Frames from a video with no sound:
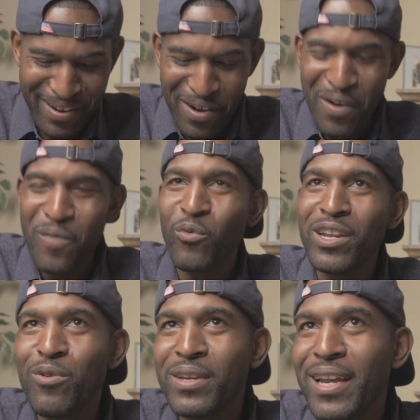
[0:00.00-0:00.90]
We
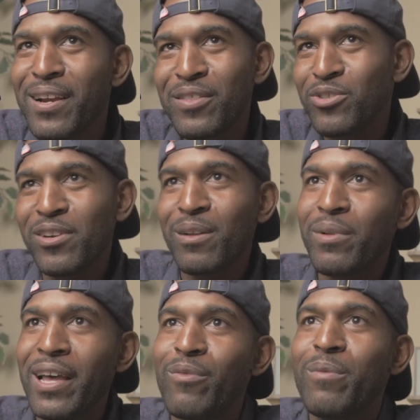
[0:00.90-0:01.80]
don't care that you got a
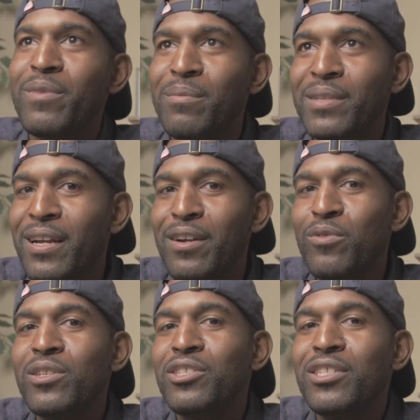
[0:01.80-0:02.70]
black woman up there. What
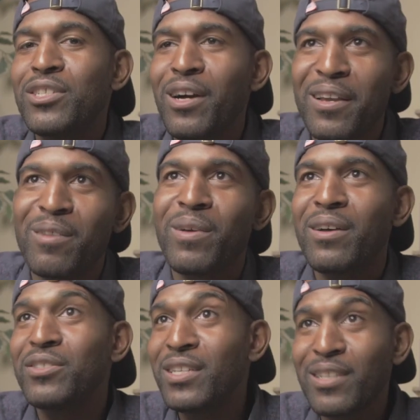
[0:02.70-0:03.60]
is she talking about? She
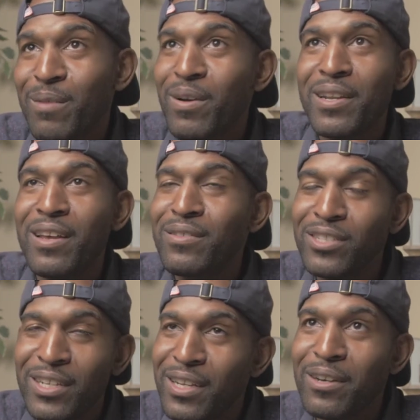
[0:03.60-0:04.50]
ain't talking about nothing. She
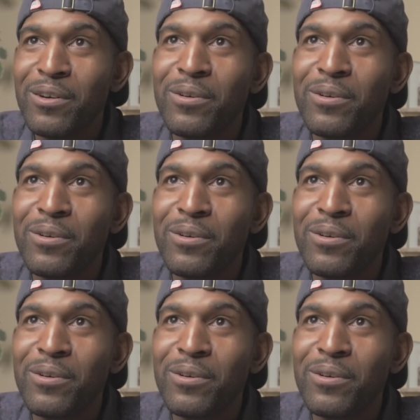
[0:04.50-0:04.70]
can go.